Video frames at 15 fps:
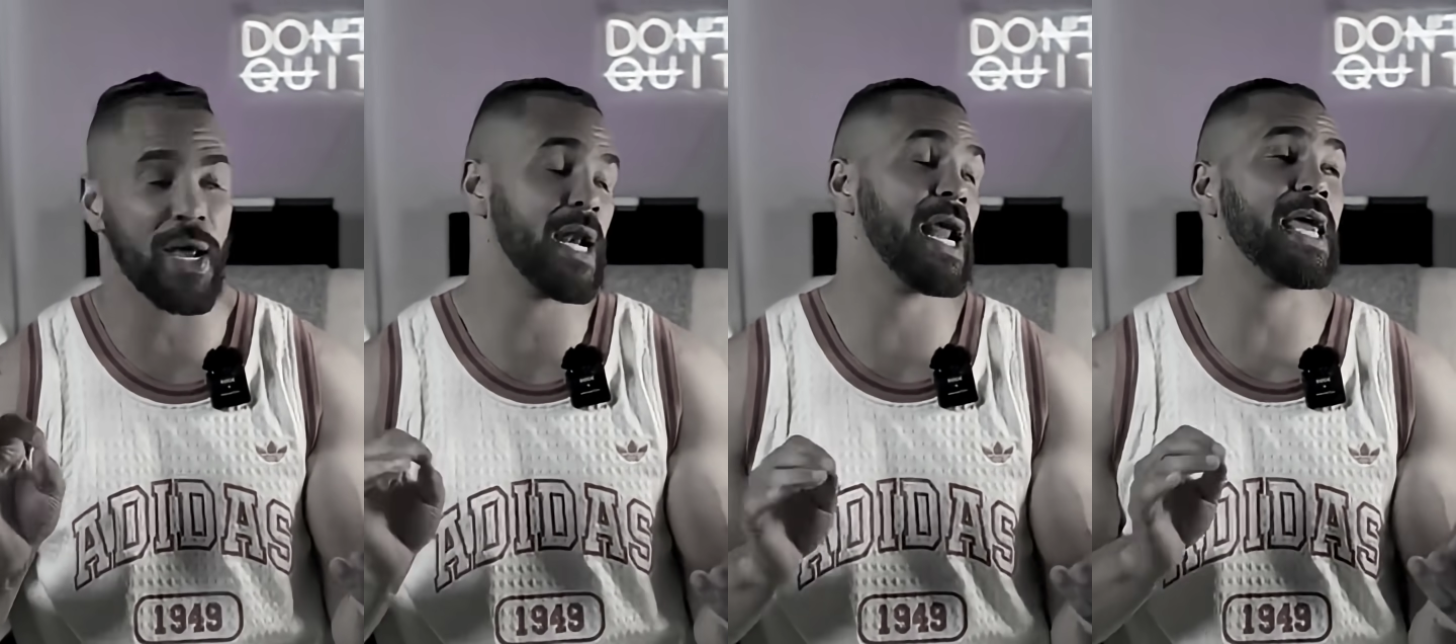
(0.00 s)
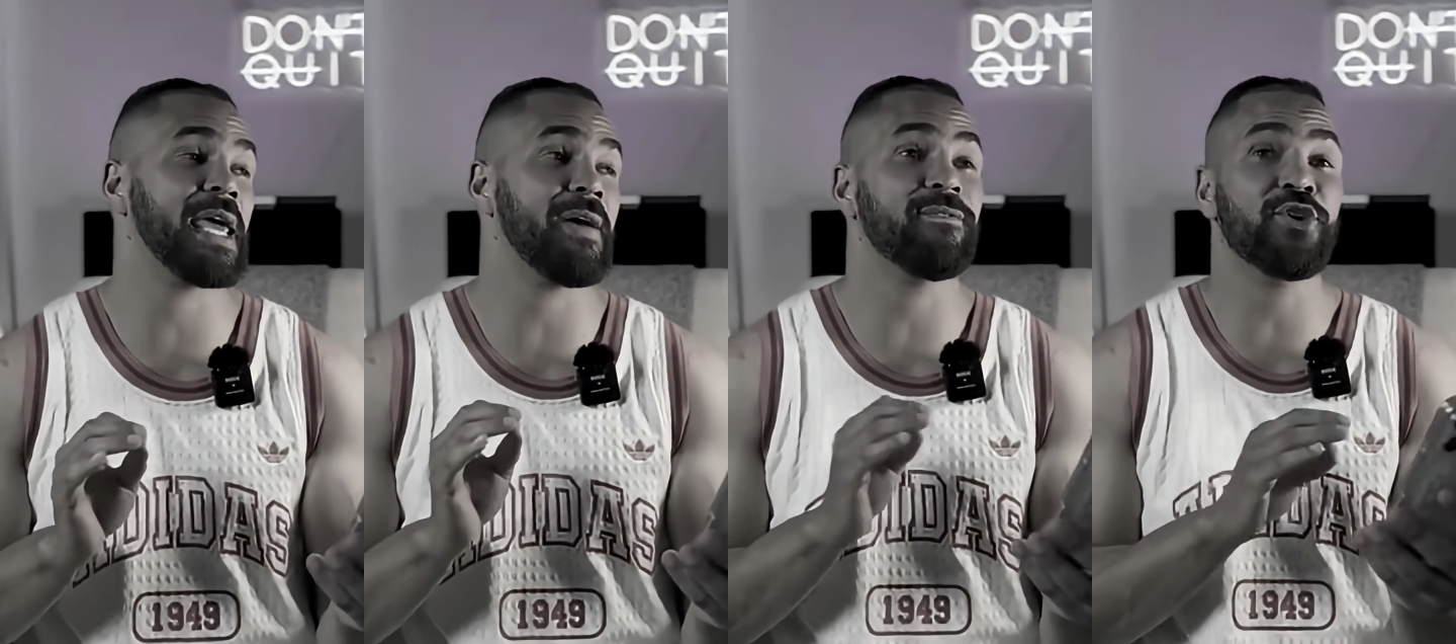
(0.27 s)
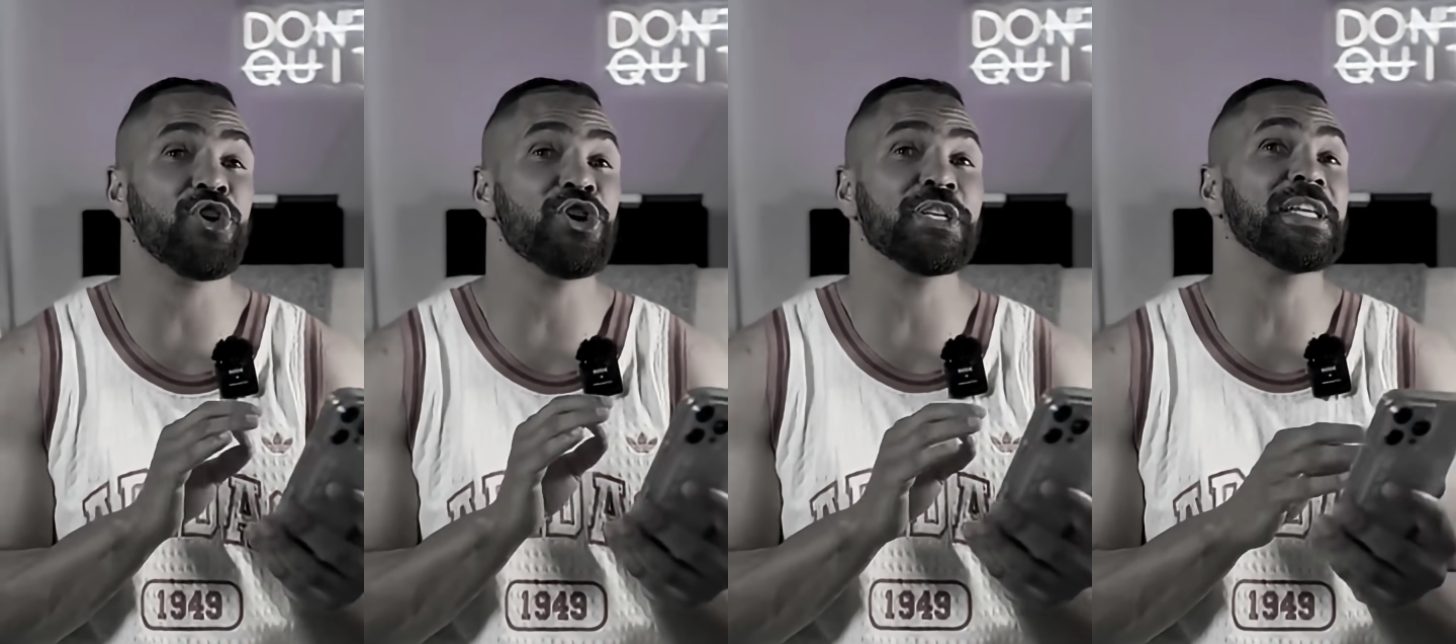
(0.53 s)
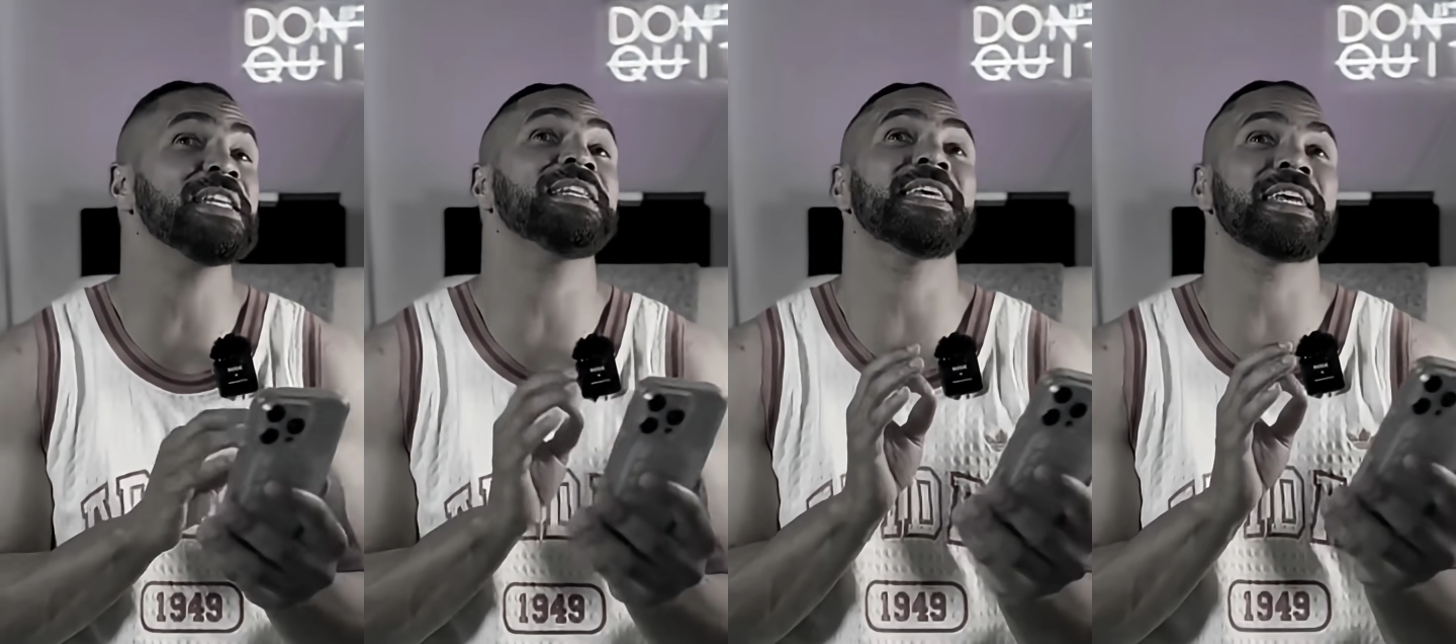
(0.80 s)
and like at first
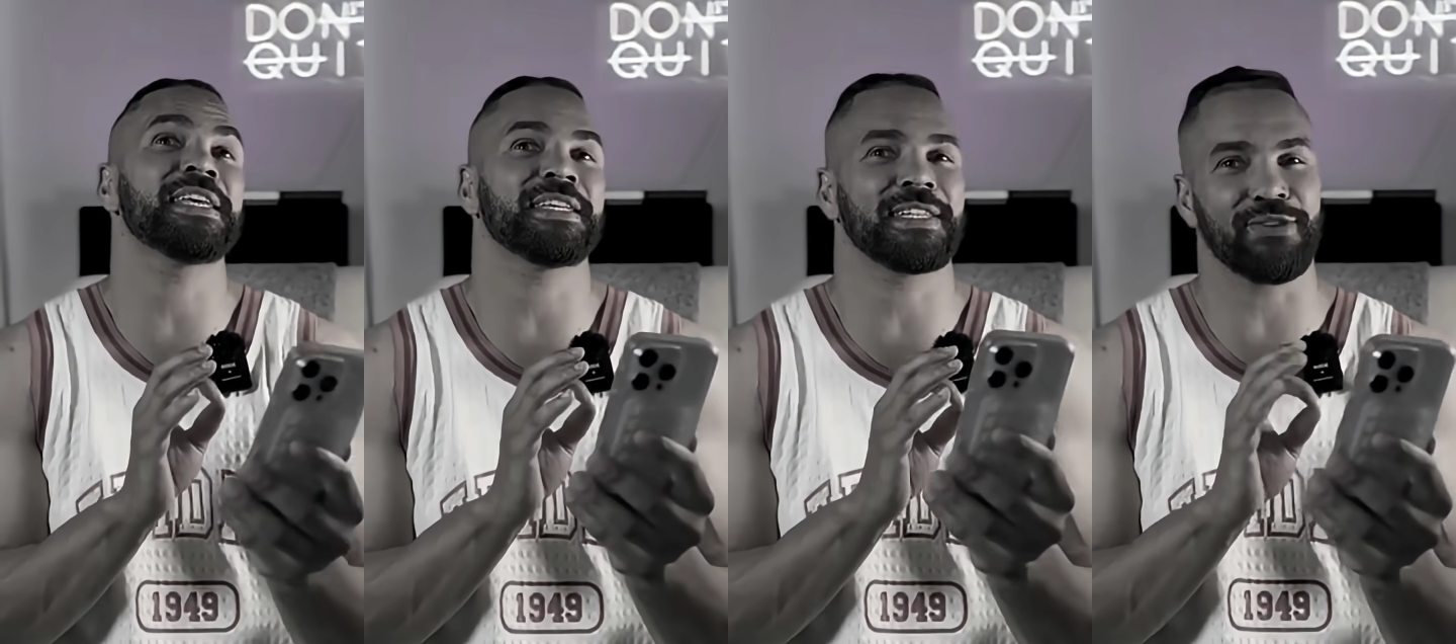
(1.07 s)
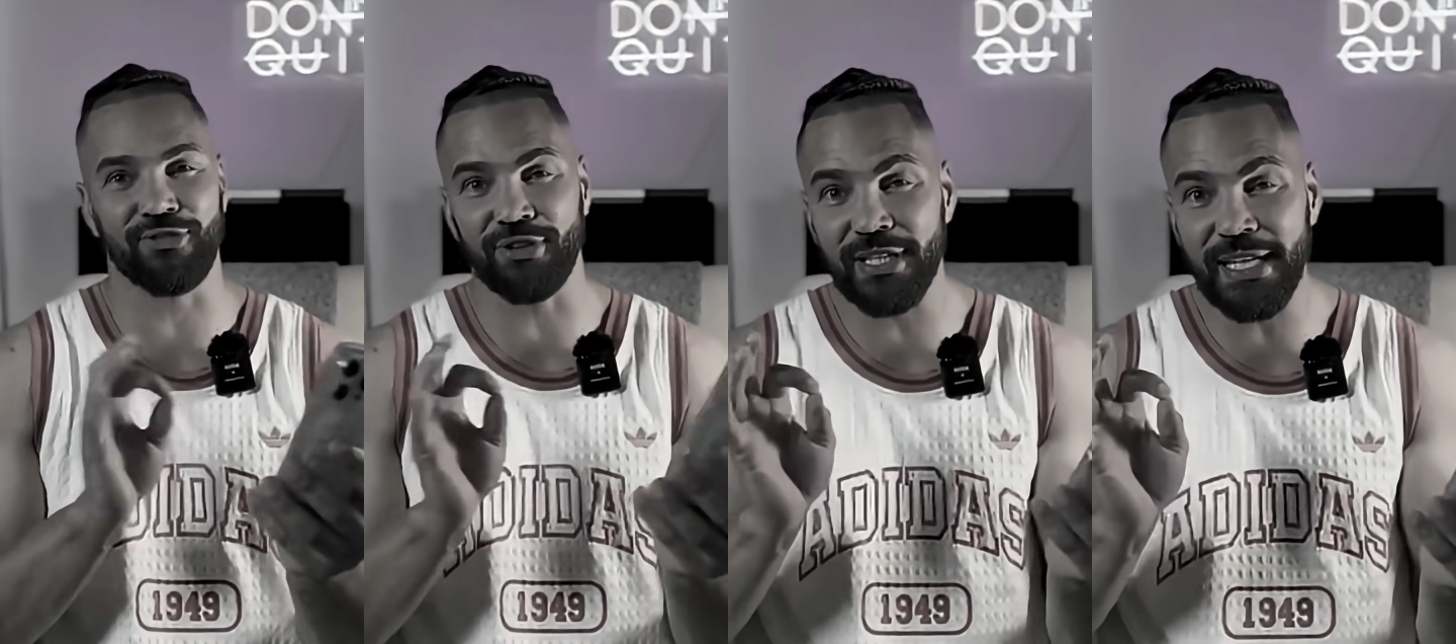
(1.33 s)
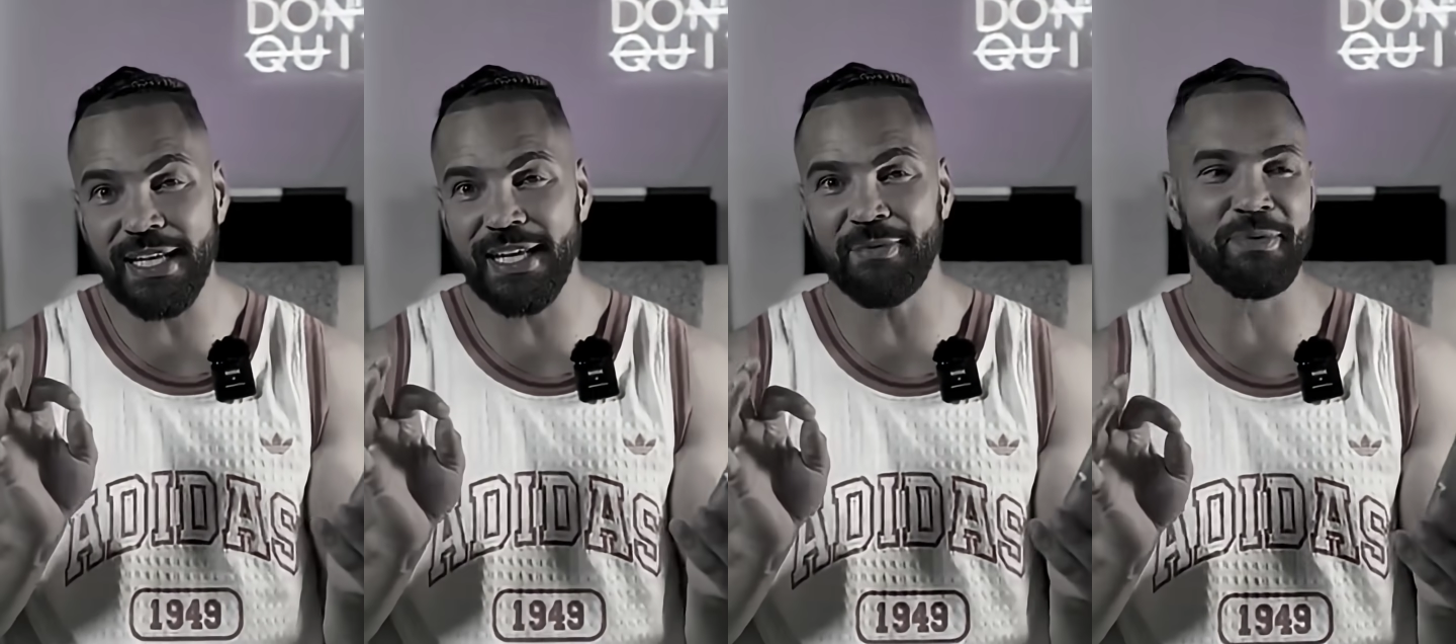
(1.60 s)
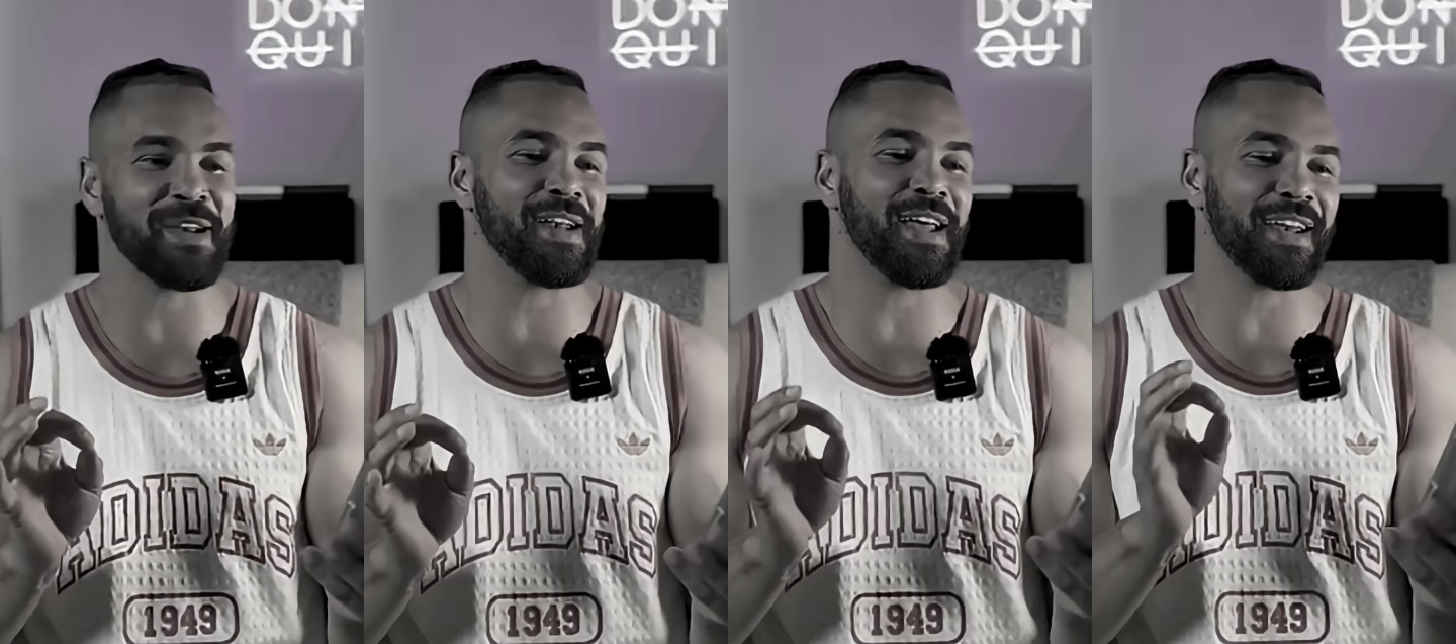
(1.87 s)
I didn't take it seriously,
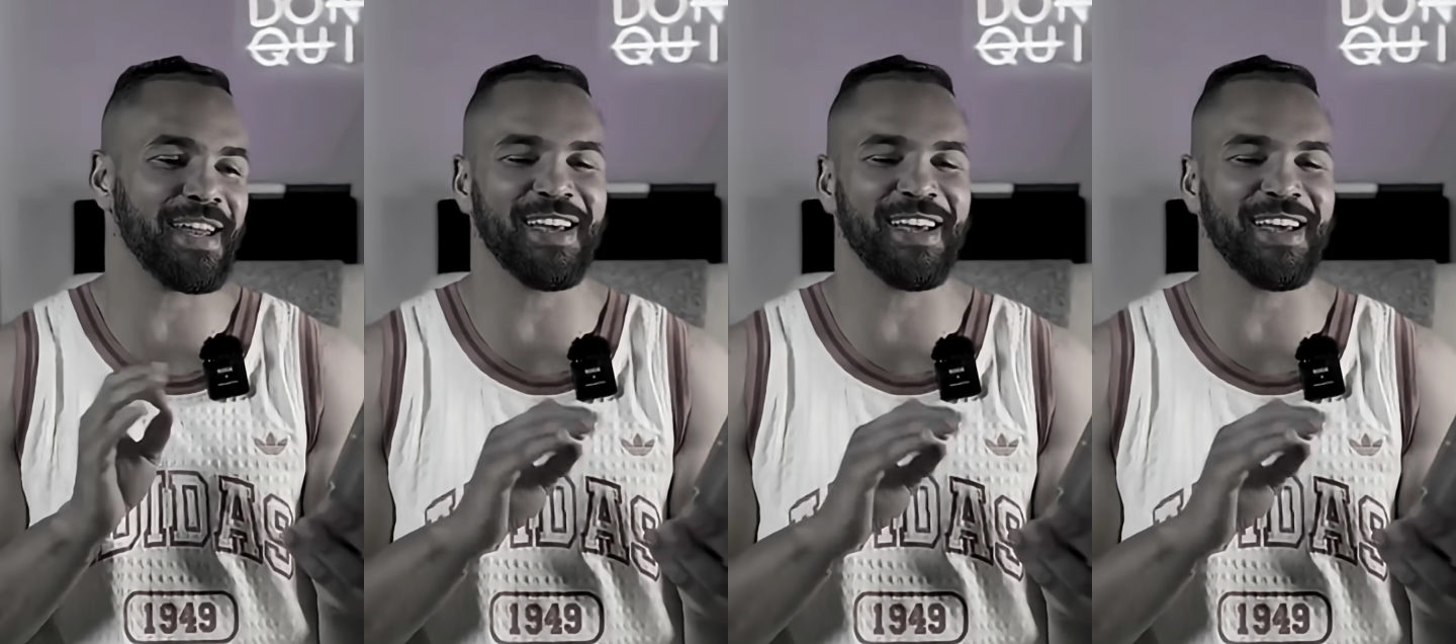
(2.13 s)
but like